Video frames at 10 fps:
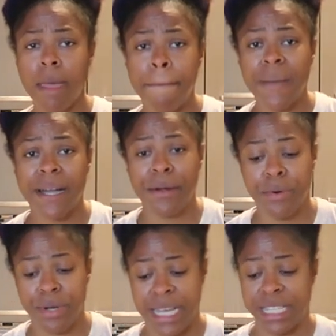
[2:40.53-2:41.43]

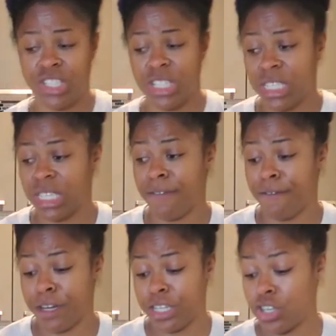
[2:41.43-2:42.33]
macaroni and cheese in the
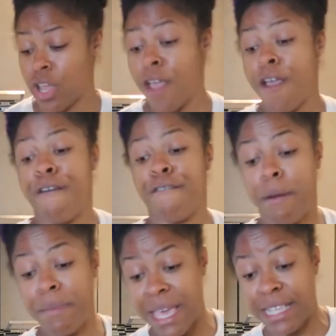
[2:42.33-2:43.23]
fridge
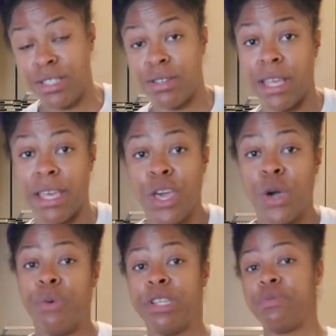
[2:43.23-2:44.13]
from yesterday,
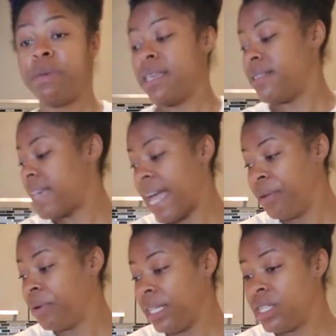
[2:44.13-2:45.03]
which means I
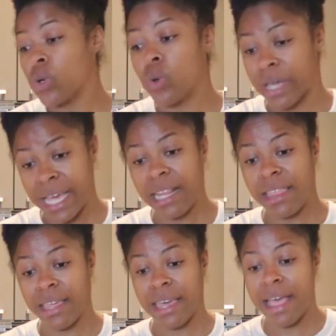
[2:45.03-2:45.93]
don't need to cook
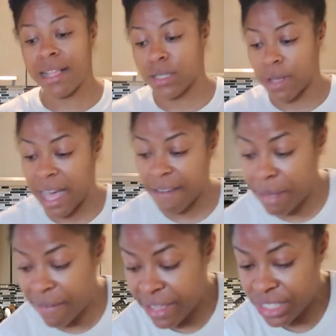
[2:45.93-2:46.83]
anything else. So I have
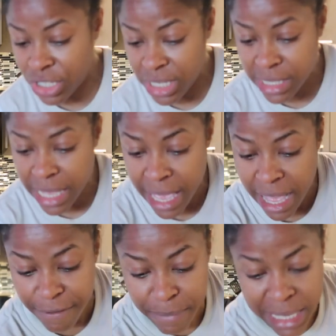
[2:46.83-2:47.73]
my veggies, I
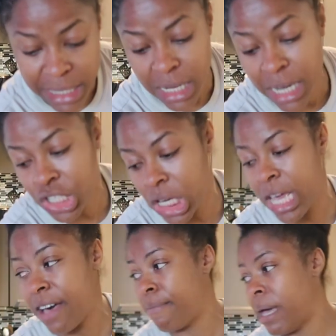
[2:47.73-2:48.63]
have my starch, and I
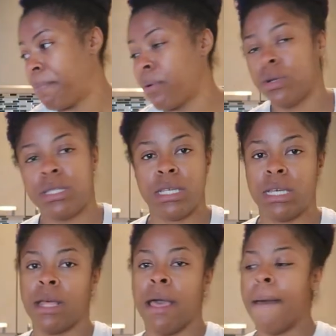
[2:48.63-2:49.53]
have my
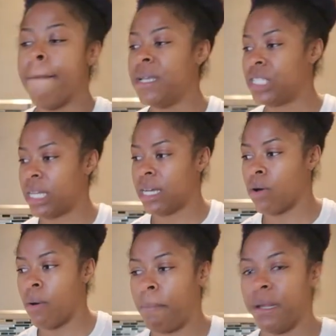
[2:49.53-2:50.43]
protein. Mission
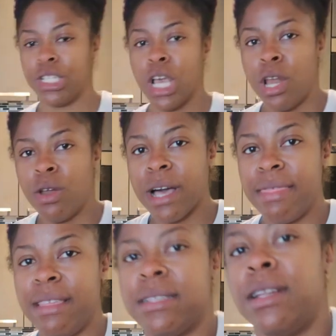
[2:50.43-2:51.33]
accomplished. Look
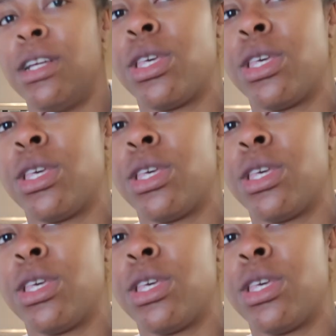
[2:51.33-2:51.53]
at this little